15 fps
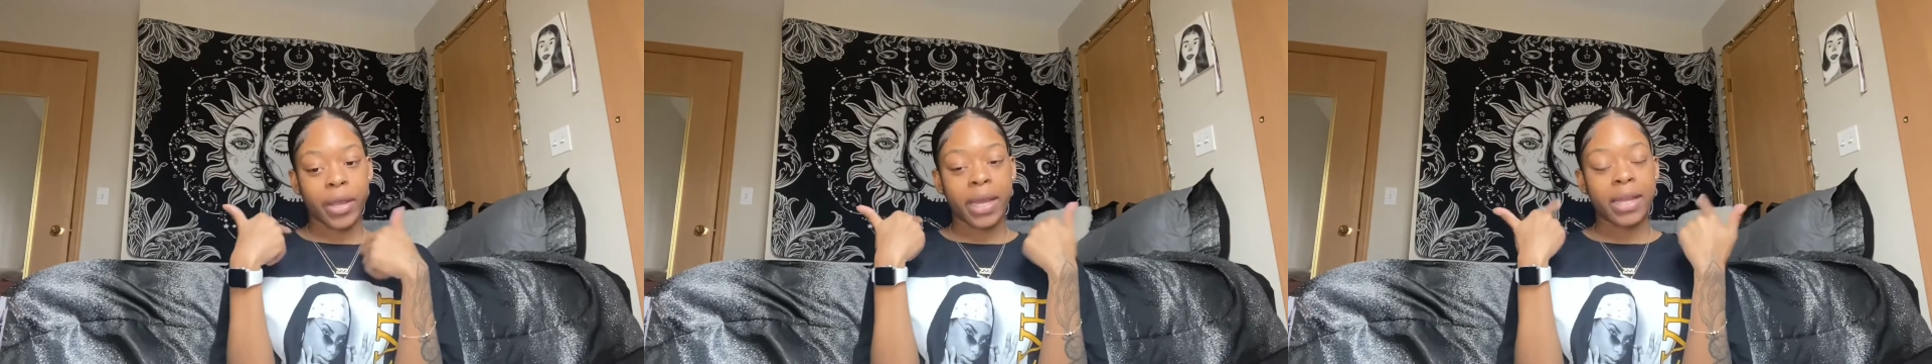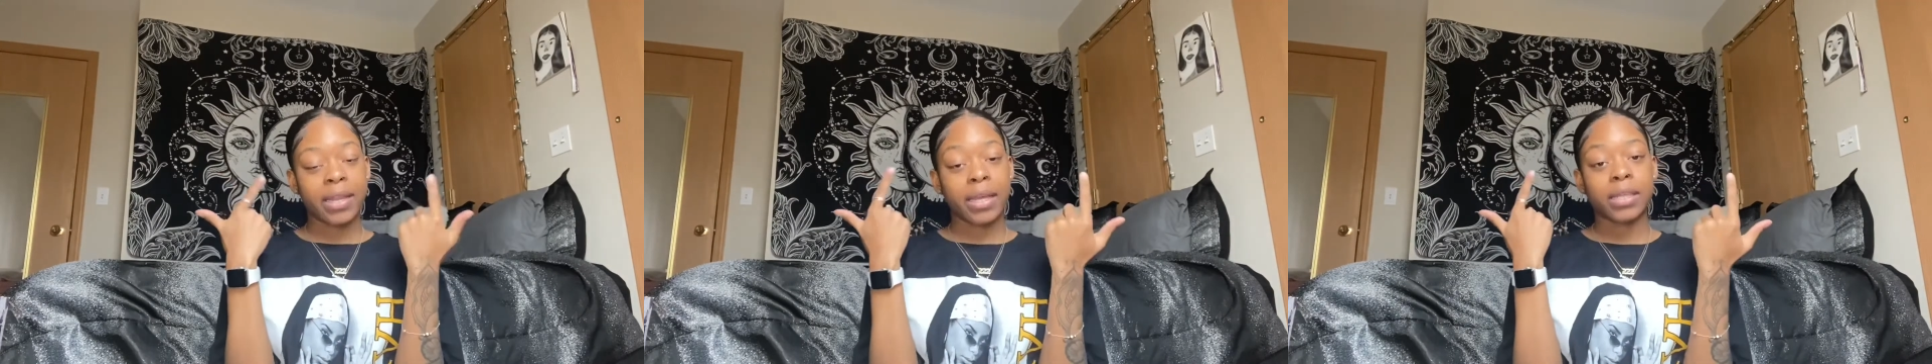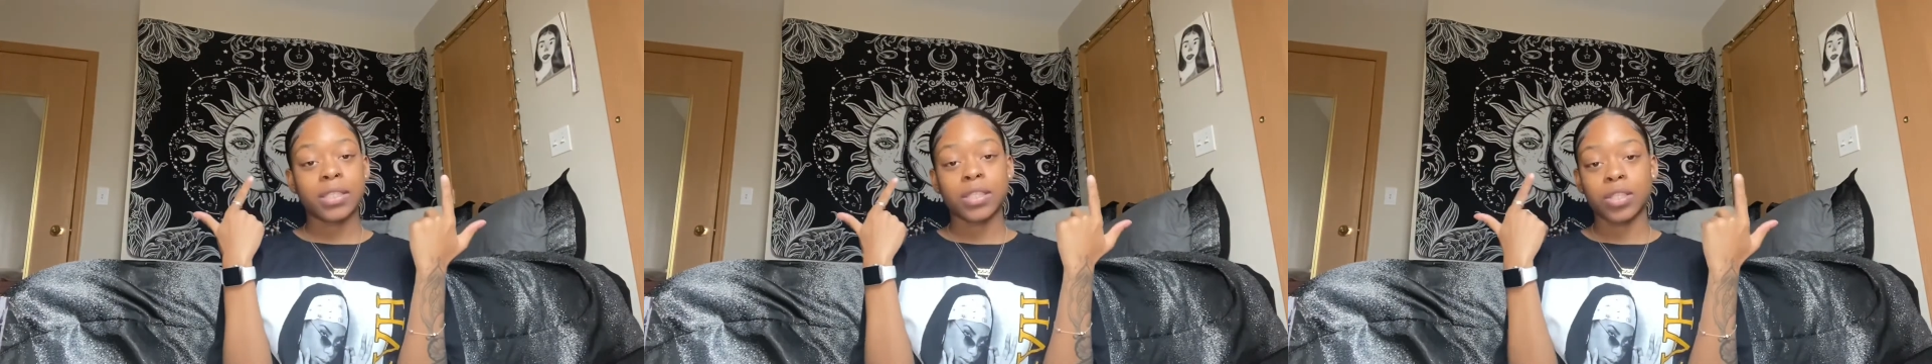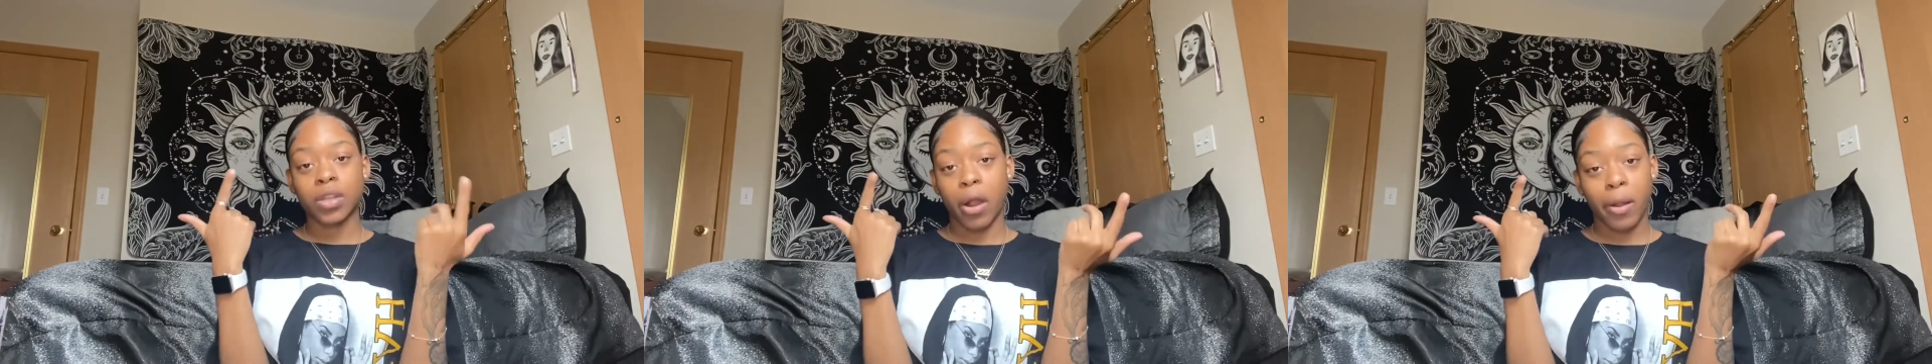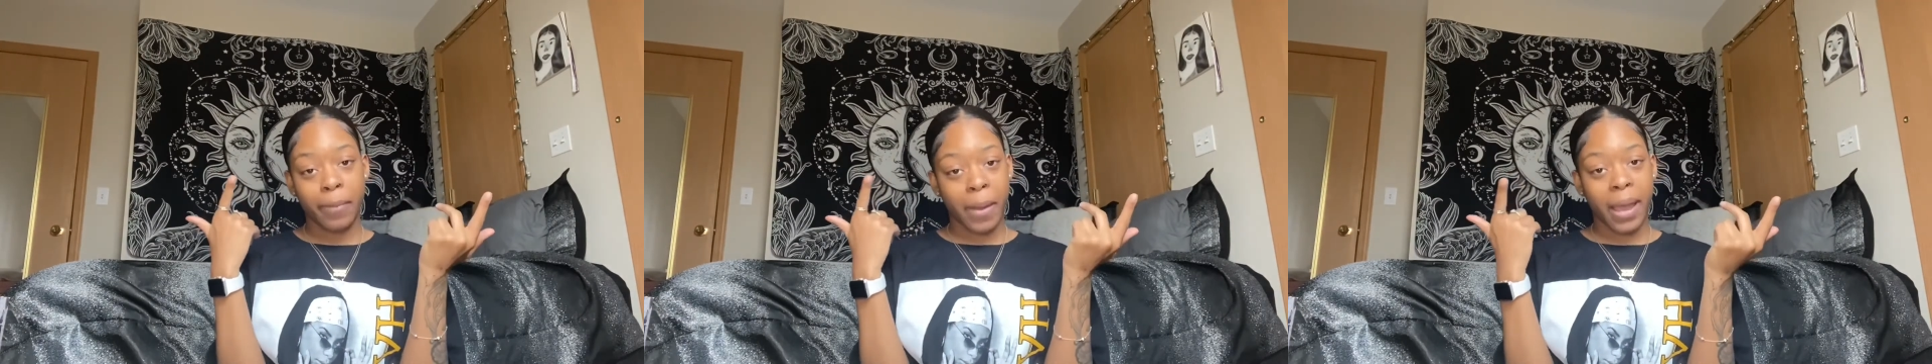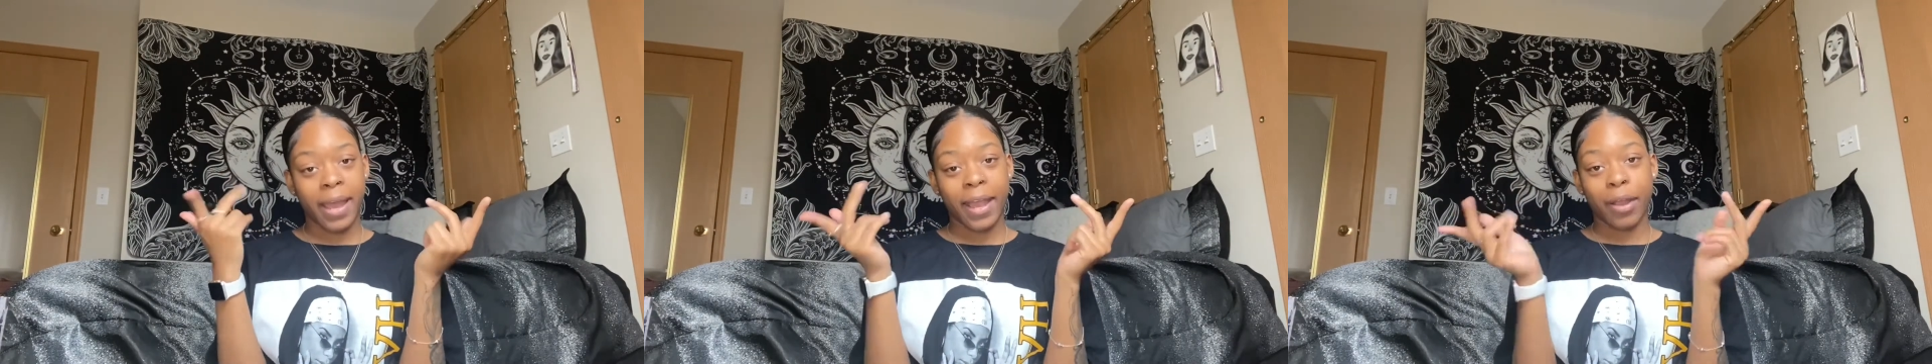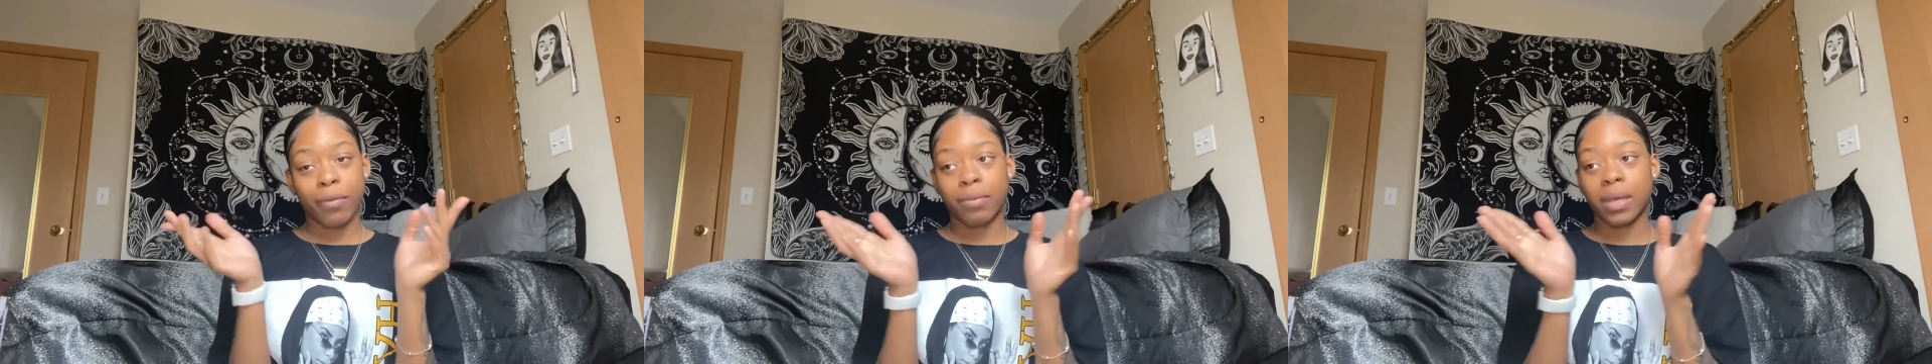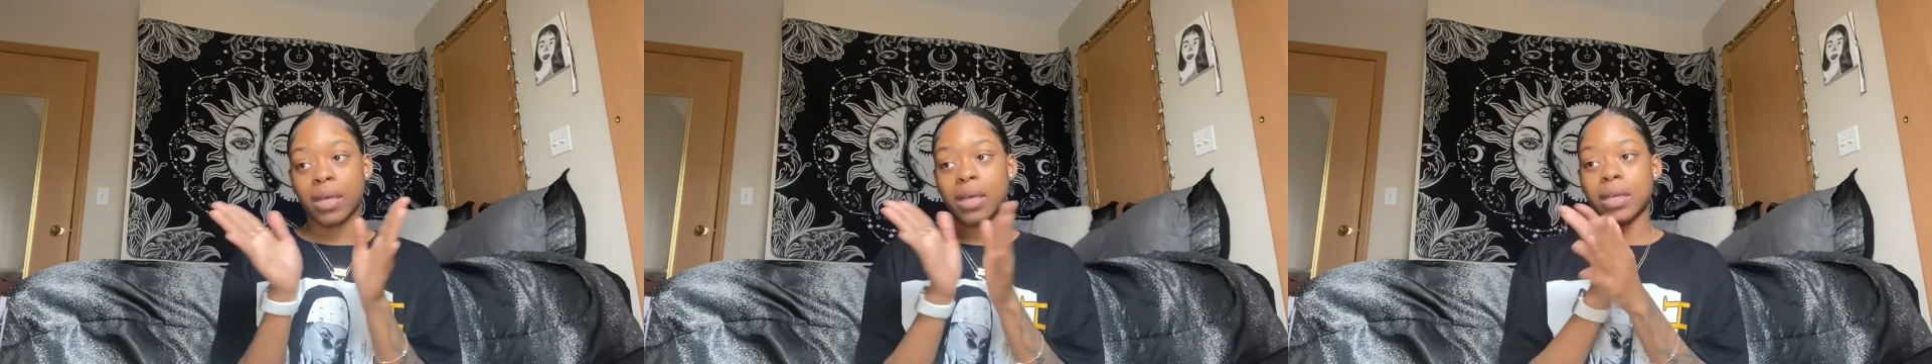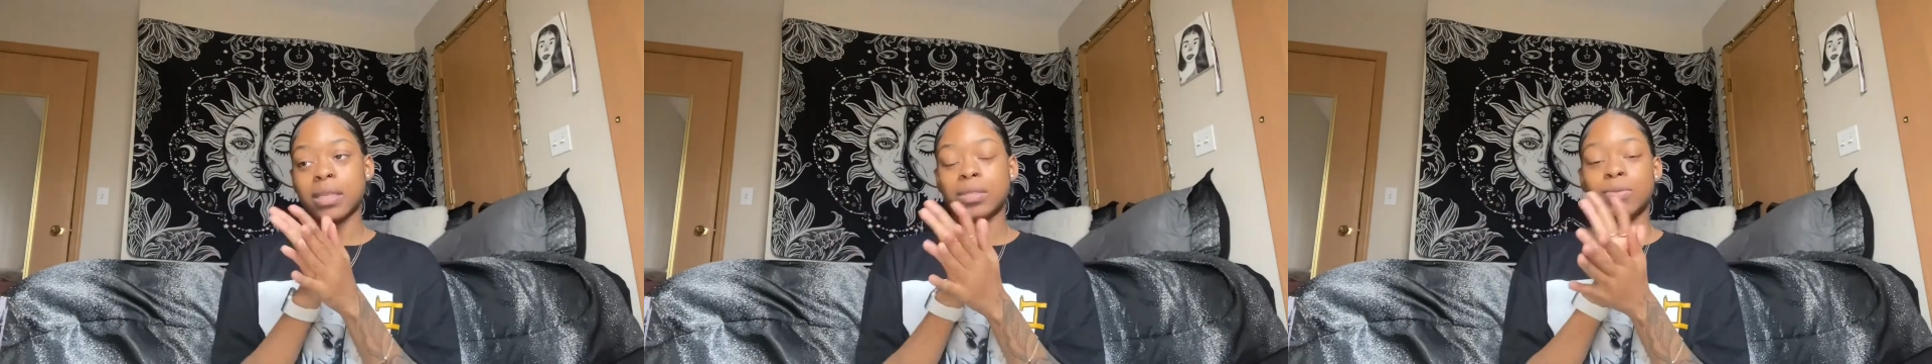and then start my hair because